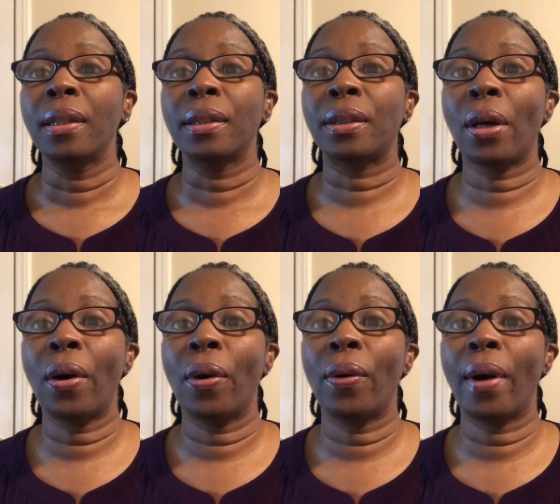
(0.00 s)

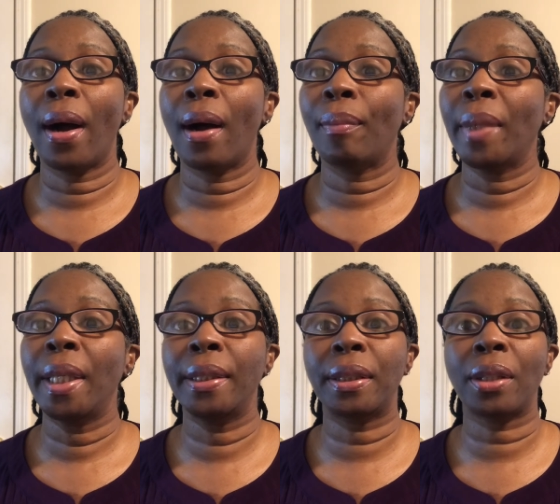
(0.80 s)
So um,
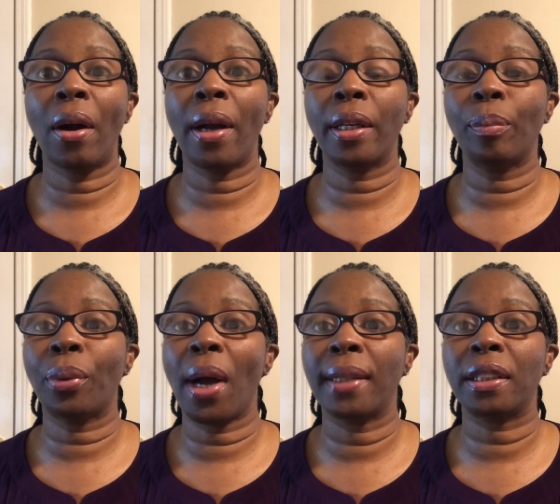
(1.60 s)
he started
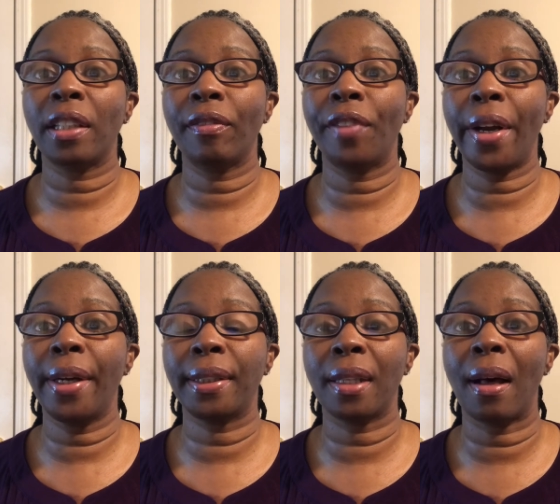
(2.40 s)
Project
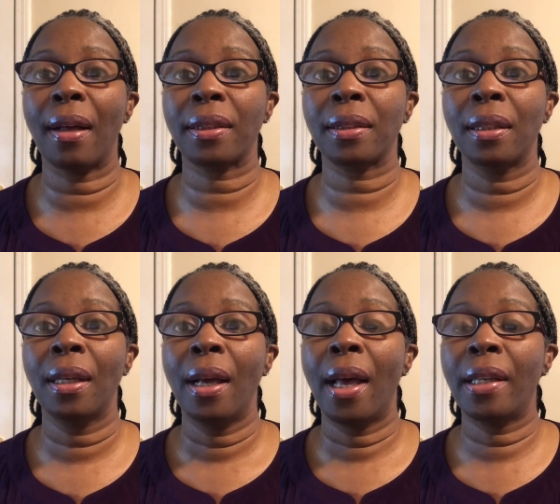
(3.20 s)
Veritas,
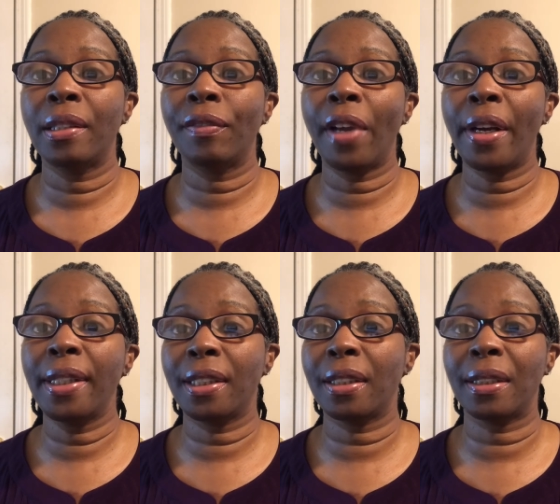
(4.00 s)
and it's very
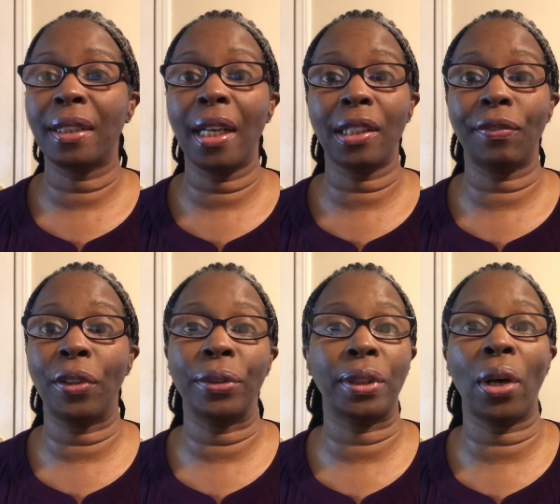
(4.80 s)
successful.
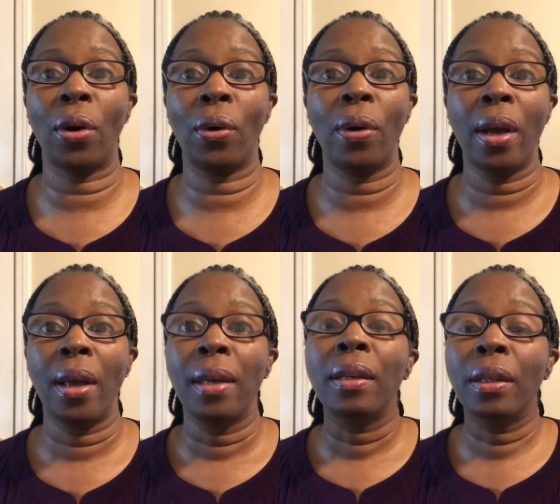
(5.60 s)
So, you